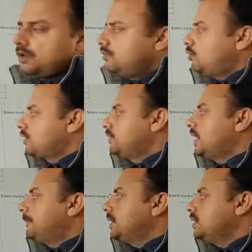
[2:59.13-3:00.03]
what will
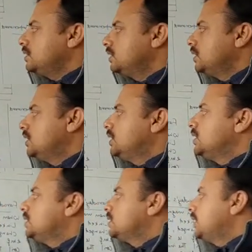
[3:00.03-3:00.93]
happen?
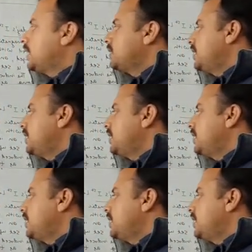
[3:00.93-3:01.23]
There is a